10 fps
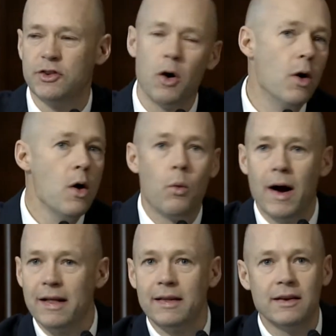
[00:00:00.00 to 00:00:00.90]
So
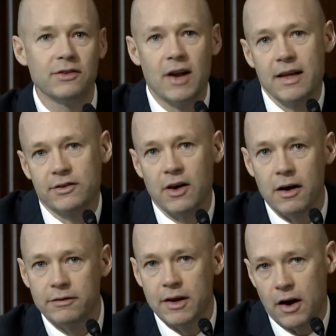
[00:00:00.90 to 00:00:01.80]
while it is not
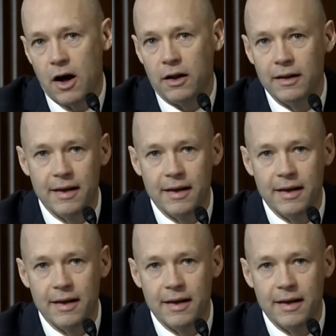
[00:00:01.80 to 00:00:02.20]
solved at all,